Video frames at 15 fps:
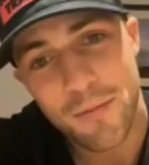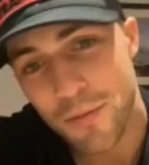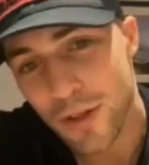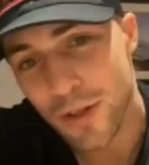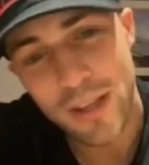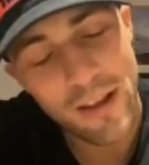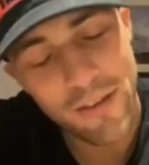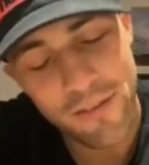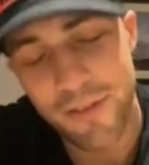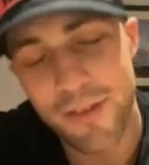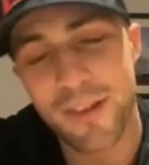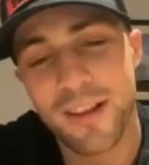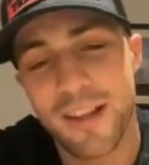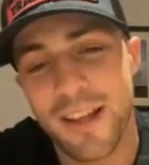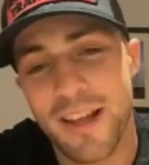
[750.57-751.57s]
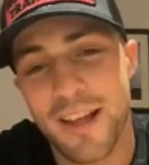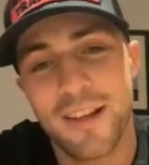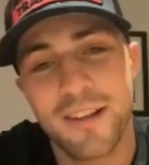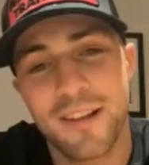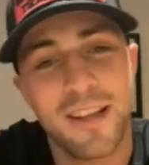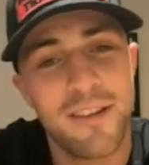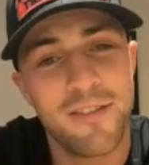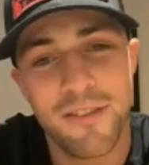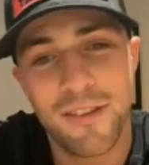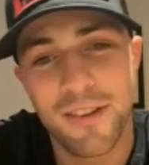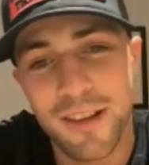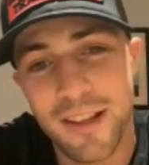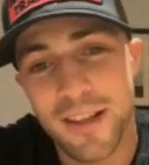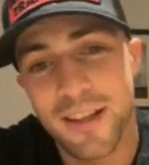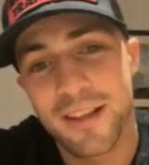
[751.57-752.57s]
definitely, yeah,
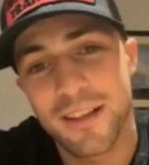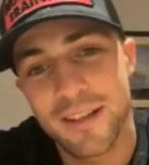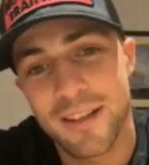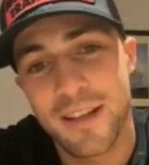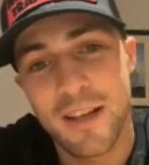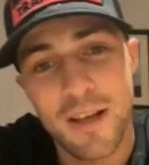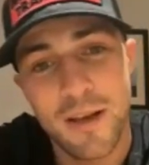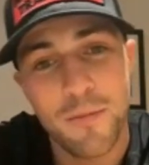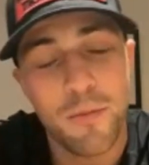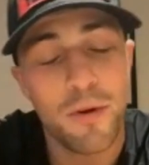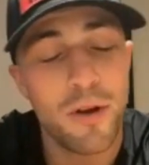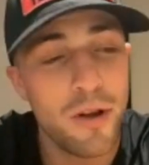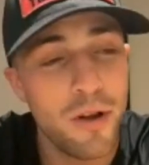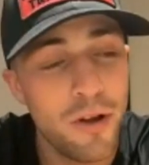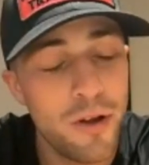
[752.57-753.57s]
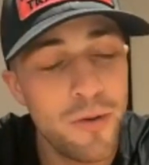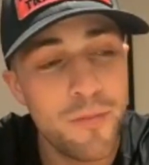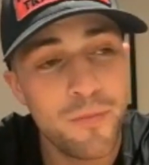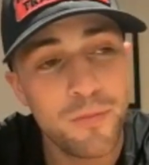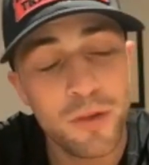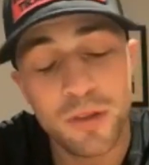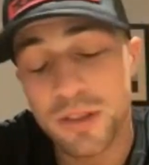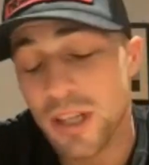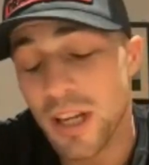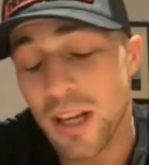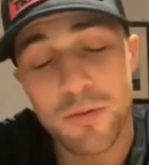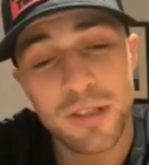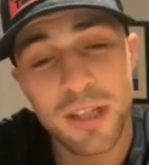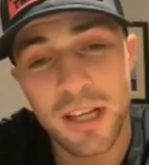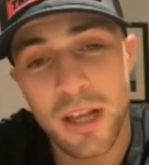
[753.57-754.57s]
definitely. But I'm
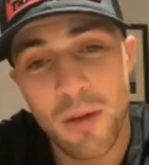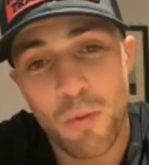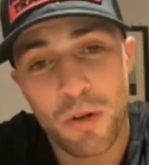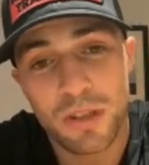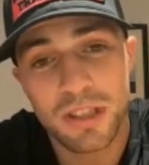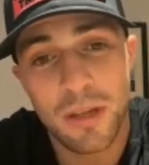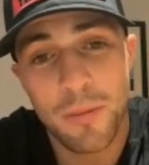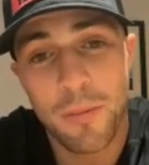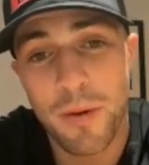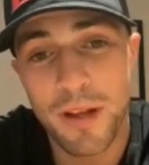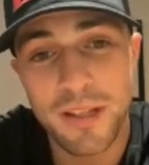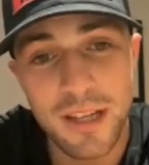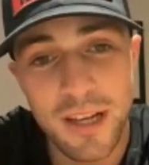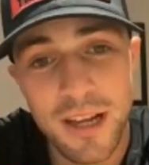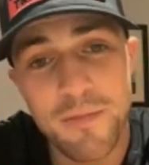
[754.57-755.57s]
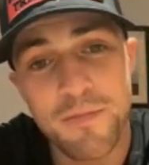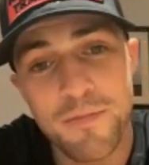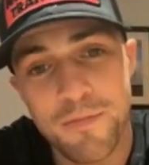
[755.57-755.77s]
just taking one step at a time.